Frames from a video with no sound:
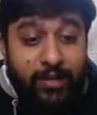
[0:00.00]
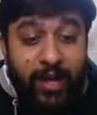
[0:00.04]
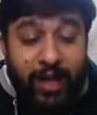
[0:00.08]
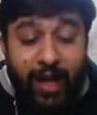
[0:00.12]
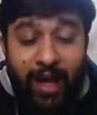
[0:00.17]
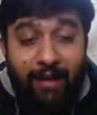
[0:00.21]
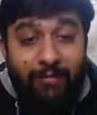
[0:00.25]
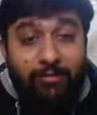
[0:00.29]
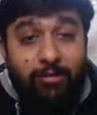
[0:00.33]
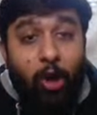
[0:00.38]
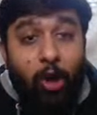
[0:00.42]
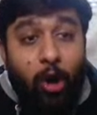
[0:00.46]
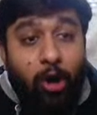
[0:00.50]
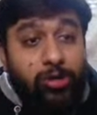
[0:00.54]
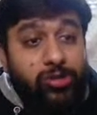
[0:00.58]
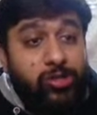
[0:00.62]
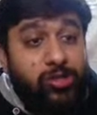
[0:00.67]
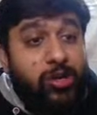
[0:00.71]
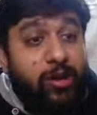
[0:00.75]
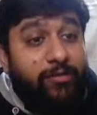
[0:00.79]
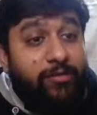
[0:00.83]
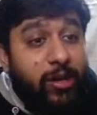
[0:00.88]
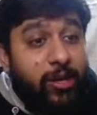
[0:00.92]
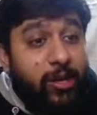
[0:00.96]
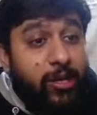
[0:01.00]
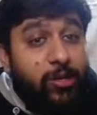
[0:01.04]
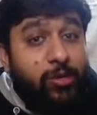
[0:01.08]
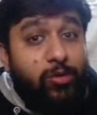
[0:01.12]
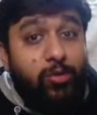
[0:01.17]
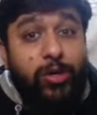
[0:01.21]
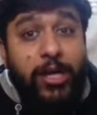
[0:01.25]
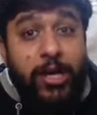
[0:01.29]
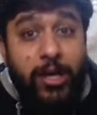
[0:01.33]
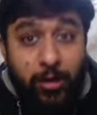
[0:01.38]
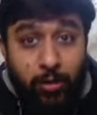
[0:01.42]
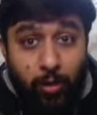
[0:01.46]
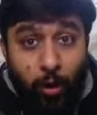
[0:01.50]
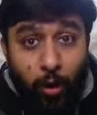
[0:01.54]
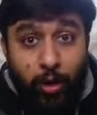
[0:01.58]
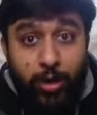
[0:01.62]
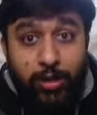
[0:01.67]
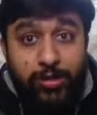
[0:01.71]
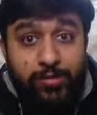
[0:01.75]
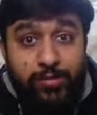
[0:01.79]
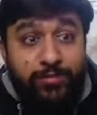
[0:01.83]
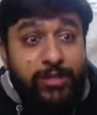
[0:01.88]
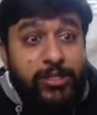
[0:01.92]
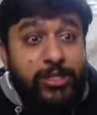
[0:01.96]
they have launched a very unique
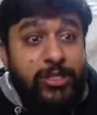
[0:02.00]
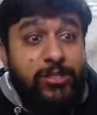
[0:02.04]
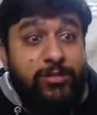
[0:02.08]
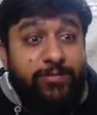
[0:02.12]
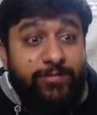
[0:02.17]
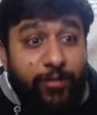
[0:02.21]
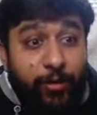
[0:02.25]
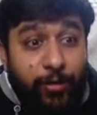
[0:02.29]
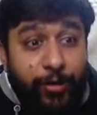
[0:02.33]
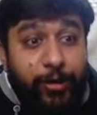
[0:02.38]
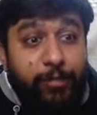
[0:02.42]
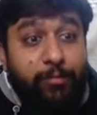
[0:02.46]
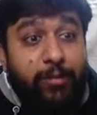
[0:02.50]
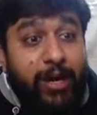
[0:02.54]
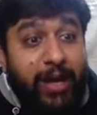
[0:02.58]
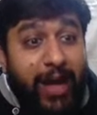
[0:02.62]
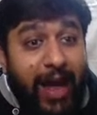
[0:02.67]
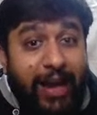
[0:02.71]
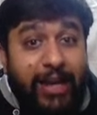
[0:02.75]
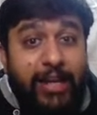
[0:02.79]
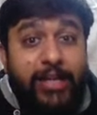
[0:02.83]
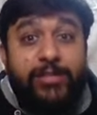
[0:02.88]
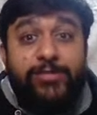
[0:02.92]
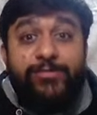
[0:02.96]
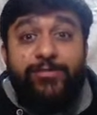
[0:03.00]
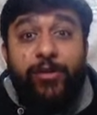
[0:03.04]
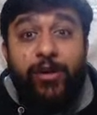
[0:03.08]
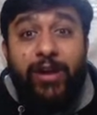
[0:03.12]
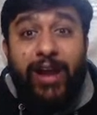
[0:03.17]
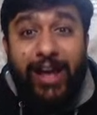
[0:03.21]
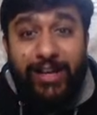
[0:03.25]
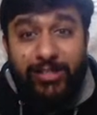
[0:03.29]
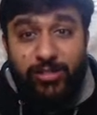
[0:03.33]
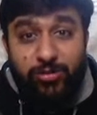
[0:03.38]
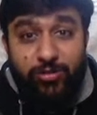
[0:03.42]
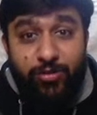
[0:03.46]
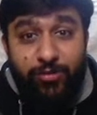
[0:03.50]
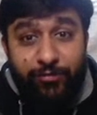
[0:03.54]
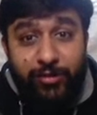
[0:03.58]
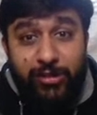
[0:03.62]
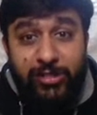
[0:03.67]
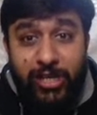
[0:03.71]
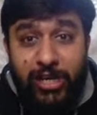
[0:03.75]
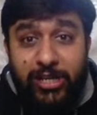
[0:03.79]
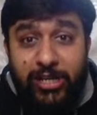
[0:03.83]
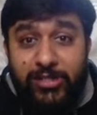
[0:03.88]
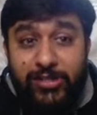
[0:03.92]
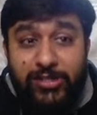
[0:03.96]
course which is fluid mechanics for
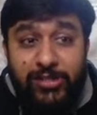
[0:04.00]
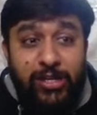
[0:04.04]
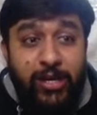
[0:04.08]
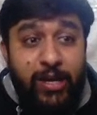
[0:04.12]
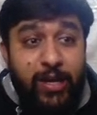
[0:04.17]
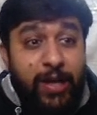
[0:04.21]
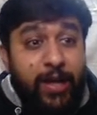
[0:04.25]
astrophysics.